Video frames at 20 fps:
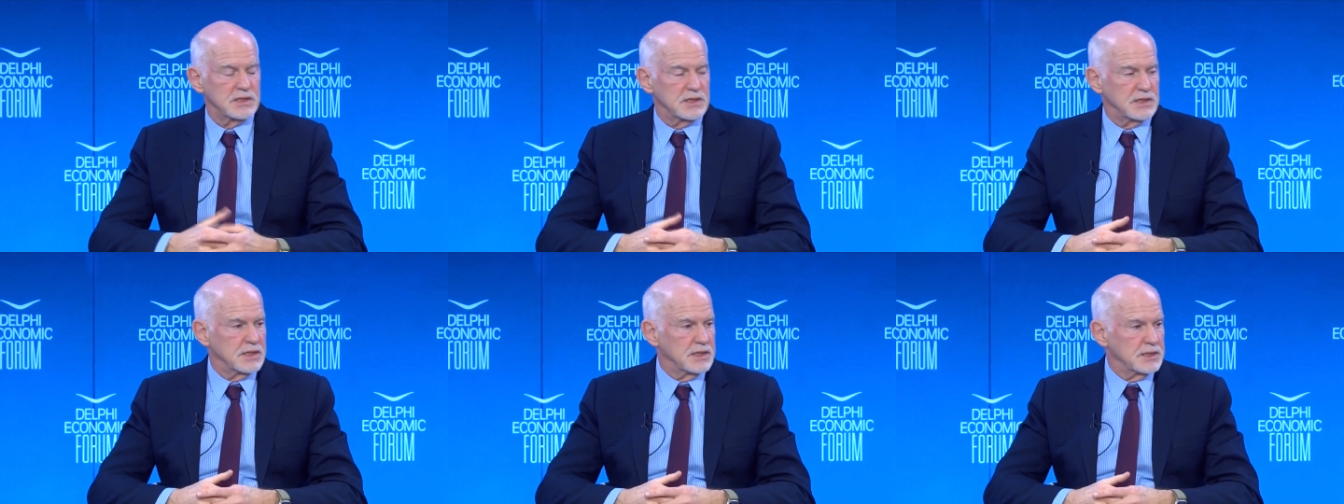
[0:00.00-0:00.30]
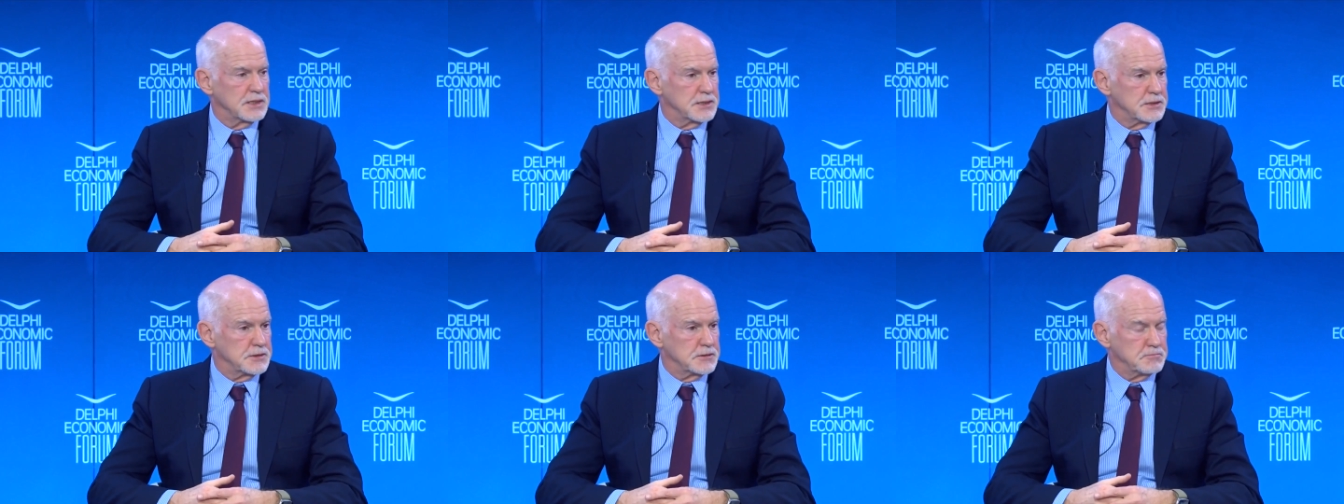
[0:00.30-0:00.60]

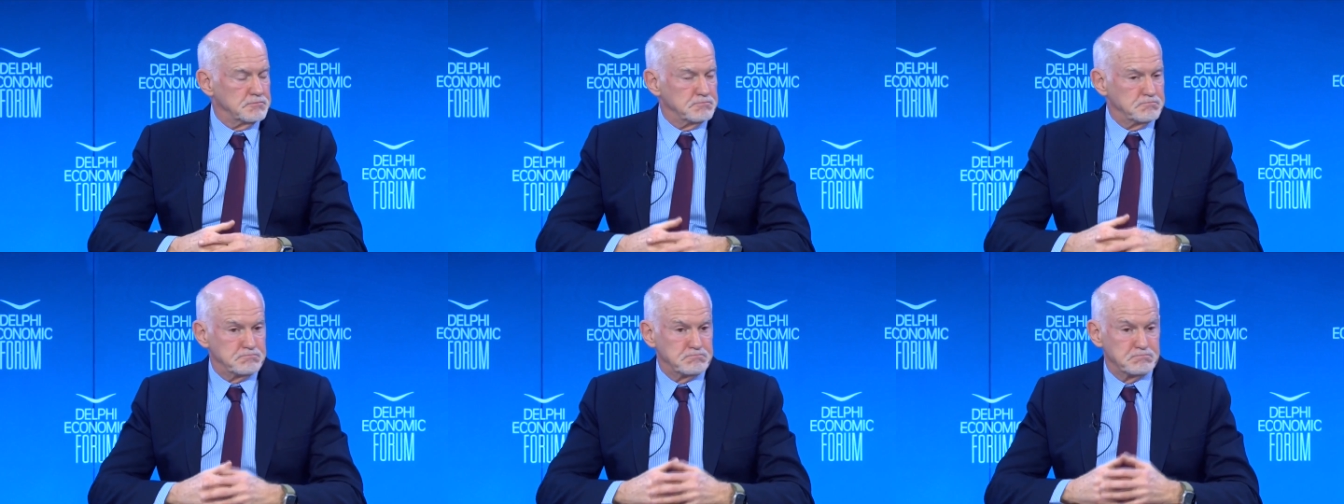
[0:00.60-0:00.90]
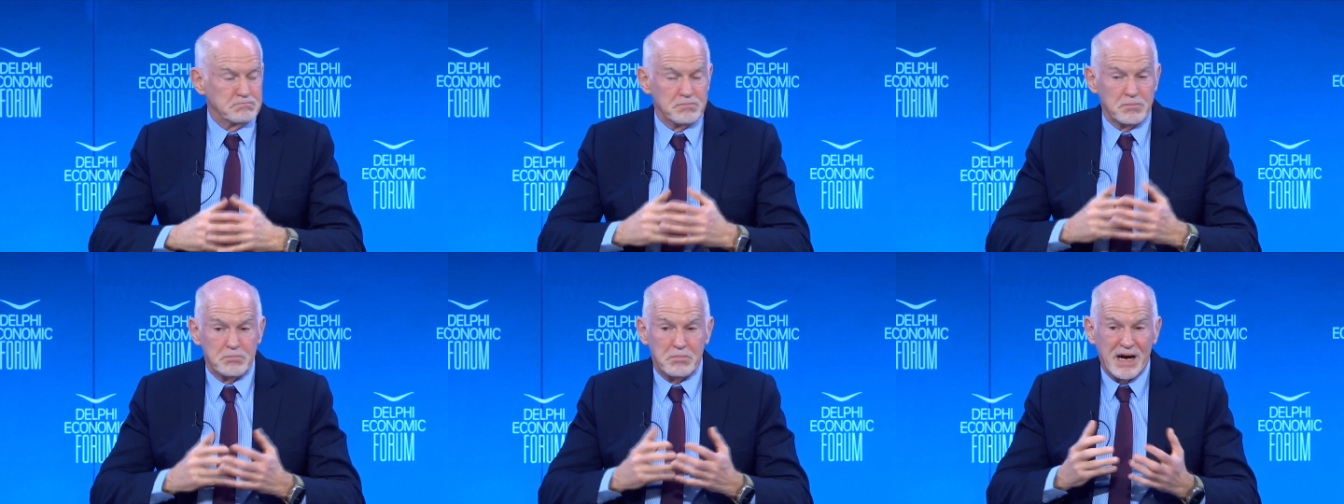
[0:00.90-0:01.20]

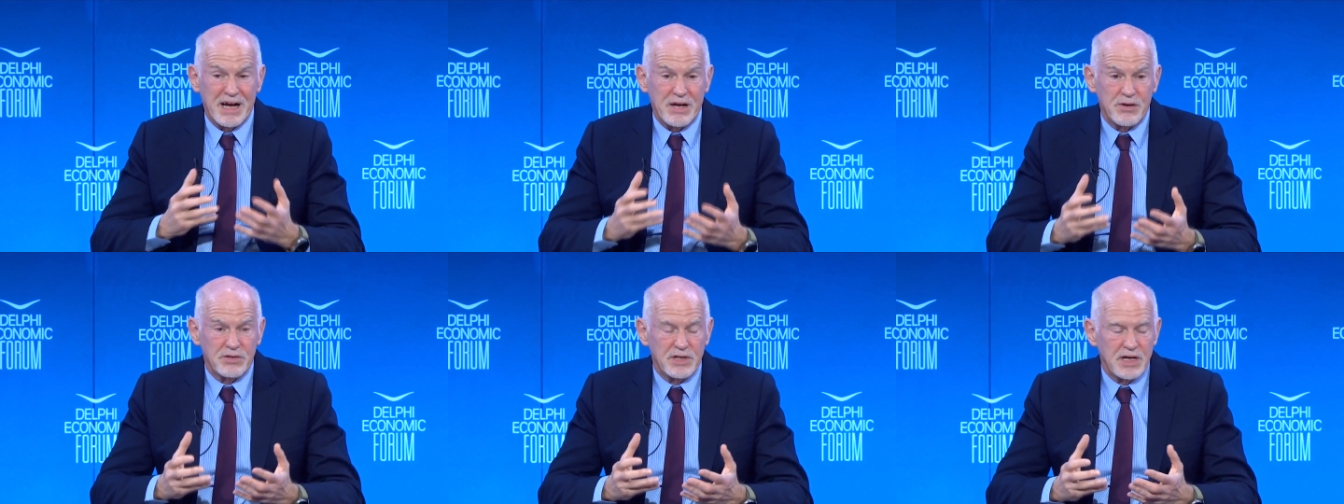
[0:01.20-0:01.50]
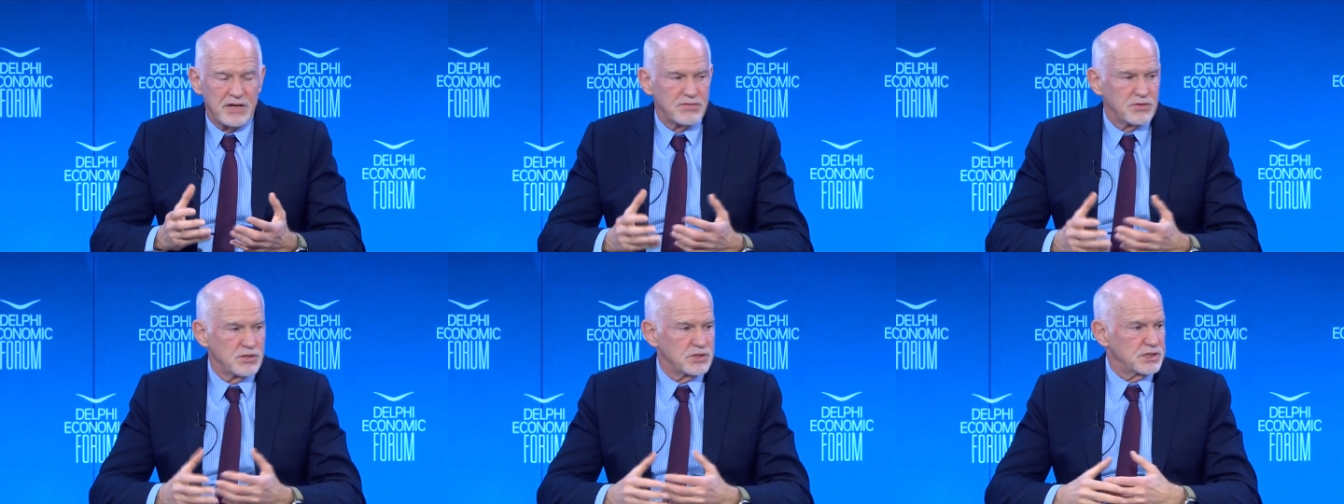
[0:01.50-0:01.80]

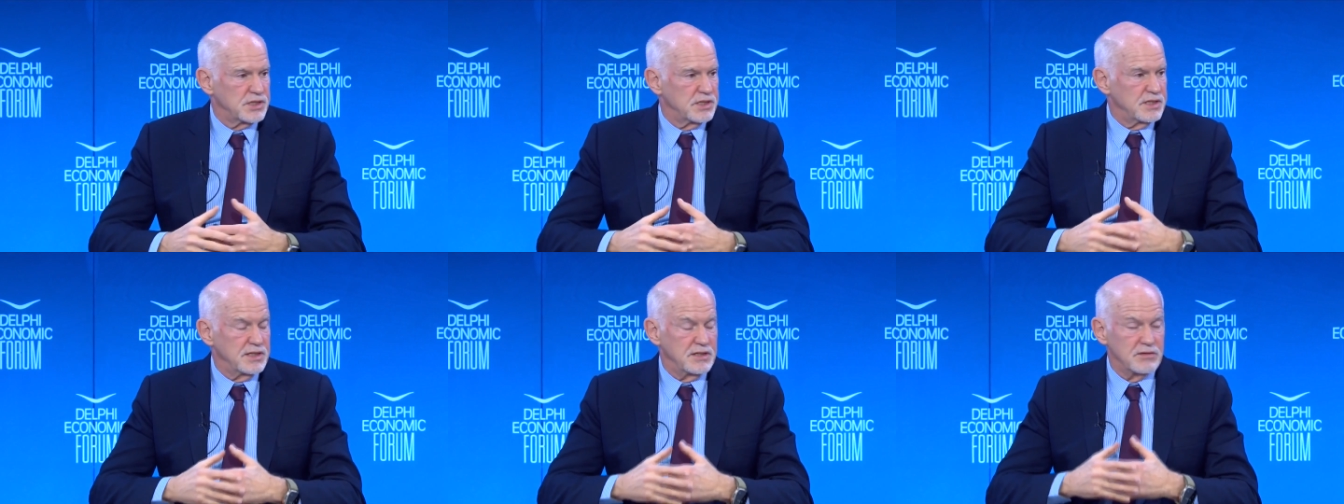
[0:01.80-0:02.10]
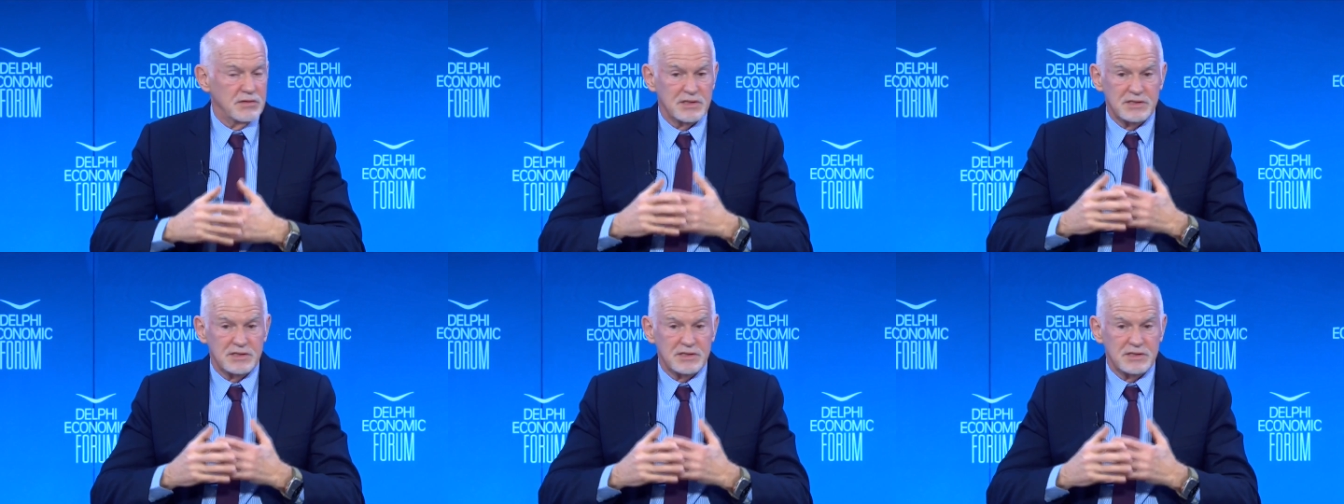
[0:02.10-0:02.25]
biodiversity,